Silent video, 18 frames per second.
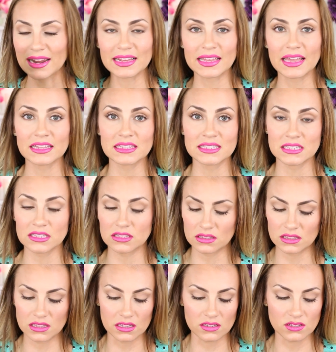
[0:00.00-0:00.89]
and it gets
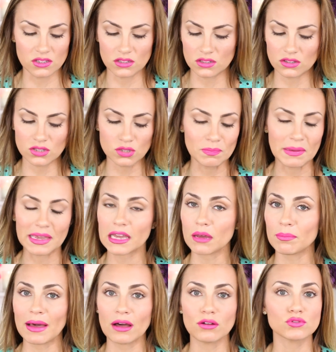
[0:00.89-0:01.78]
the
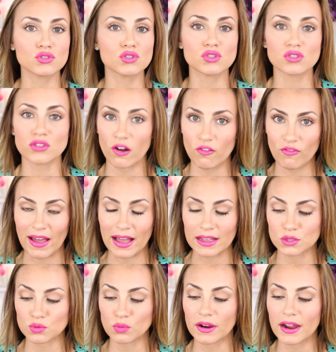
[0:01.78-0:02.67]
makeup out so fast.